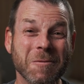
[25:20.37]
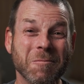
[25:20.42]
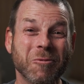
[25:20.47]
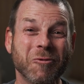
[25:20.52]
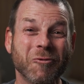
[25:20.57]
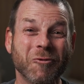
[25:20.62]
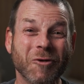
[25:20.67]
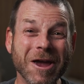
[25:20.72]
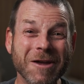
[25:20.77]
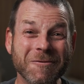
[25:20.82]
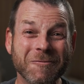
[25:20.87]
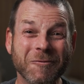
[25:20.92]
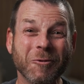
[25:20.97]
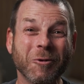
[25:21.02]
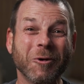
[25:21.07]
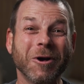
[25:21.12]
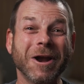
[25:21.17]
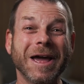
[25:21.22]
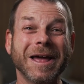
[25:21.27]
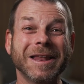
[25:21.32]
pray
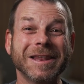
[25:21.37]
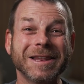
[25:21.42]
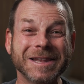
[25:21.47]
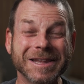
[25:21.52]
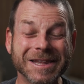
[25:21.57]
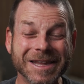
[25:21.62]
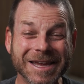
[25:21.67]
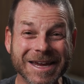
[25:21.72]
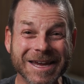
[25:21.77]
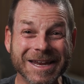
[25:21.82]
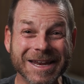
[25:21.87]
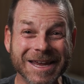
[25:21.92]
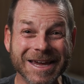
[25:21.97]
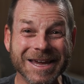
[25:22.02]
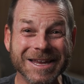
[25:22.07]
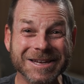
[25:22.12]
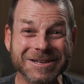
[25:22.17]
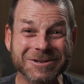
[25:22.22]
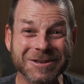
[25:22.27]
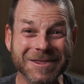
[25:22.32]
for and lean
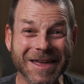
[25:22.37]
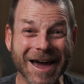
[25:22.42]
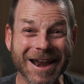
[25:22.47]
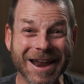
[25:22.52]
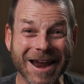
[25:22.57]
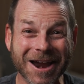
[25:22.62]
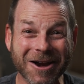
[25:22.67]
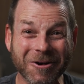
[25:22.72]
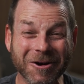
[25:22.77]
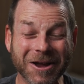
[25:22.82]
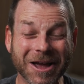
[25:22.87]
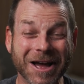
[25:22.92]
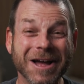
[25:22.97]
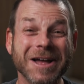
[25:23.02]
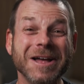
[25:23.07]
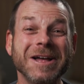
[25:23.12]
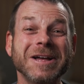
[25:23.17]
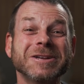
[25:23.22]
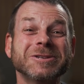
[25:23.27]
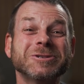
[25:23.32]
into that area
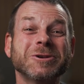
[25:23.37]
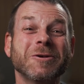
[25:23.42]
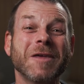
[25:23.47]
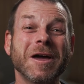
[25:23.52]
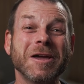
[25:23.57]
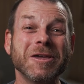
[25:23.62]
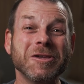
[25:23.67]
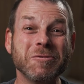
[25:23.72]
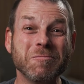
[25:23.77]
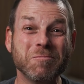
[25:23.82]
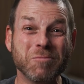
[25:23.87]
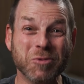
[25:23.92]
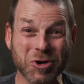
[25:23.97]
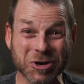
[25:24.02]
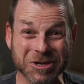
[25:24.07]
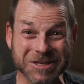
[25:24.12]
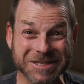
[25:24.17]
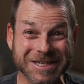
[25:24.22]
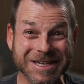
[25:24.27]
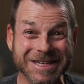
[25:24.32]
so that you
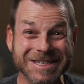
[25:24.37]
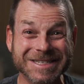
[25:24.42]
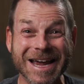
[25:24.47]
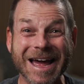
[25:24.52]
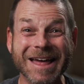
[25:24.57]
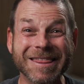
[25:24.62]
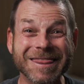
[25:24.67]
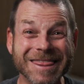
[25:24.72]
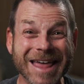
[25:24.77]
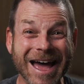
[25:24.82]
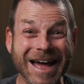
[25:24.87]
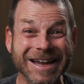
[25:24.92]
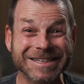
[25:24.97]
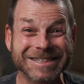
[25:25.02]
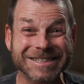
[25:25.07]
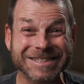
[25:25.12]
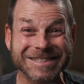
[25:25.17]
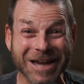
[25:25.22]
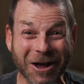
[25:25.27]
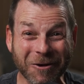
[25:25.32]
put to death that
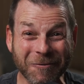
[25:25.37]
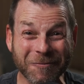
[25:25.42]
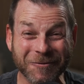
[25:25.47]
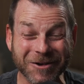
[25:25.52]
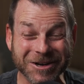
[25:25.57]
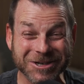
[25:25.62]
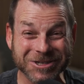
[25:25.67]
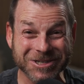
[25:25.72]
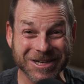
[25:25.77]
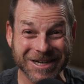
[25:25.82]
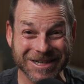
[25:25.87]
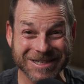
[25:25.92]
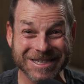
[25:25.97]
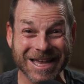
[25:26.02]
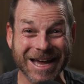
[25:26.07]
selfishness,